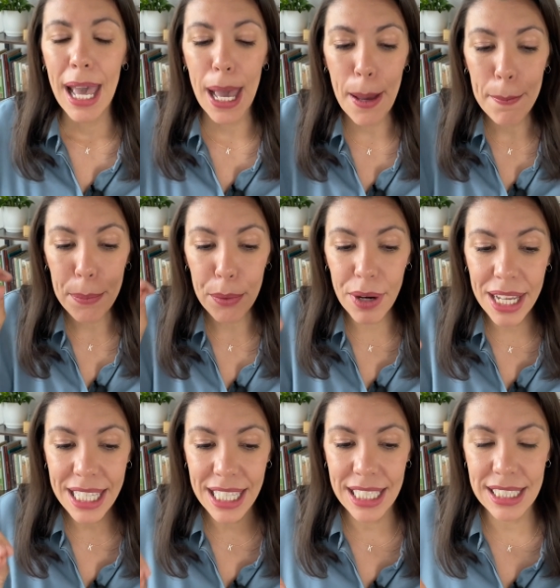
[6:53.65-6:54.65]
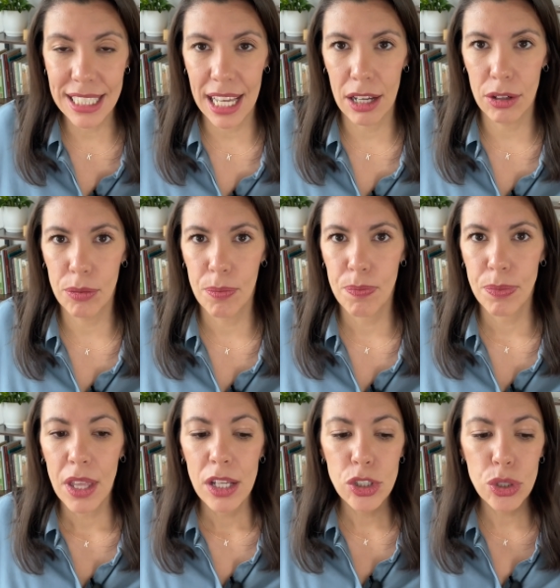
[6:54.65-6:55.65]
and breaking it down
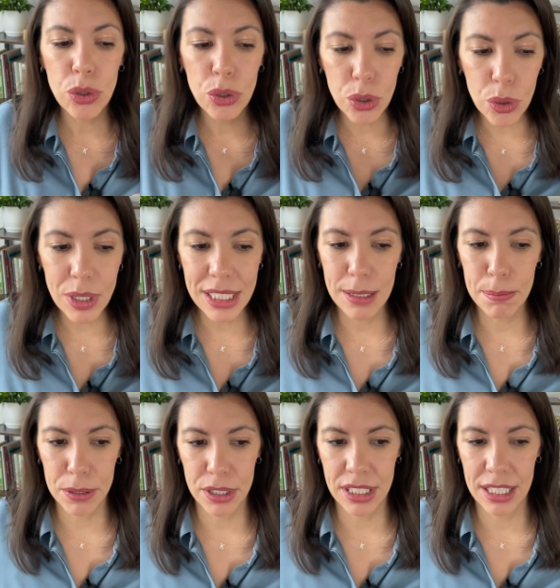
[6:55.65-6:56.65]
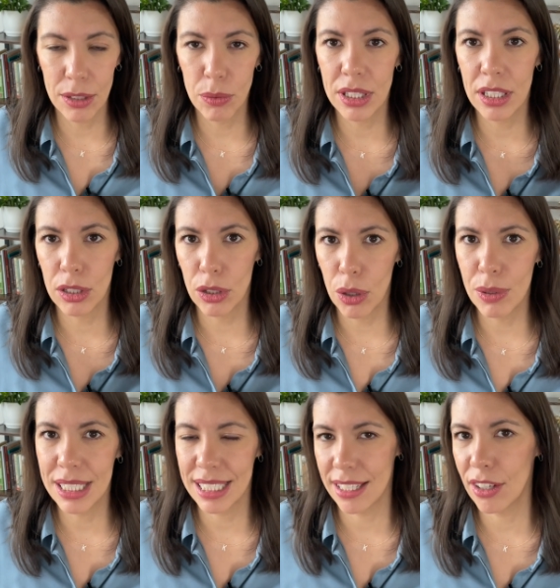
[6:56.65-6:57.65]
to who is the person with the
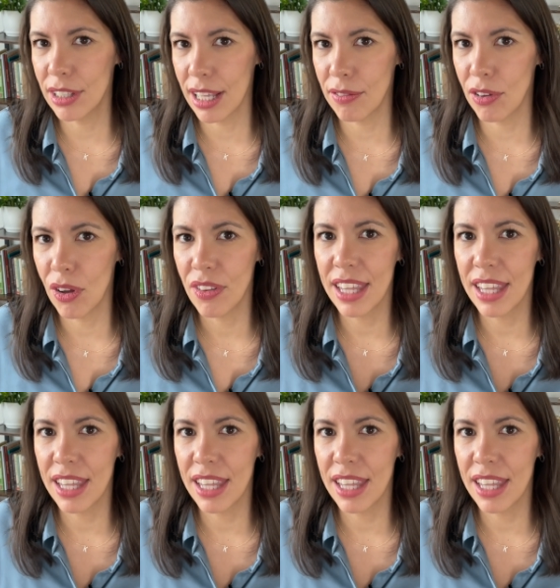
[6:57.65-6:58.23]
lowest skill level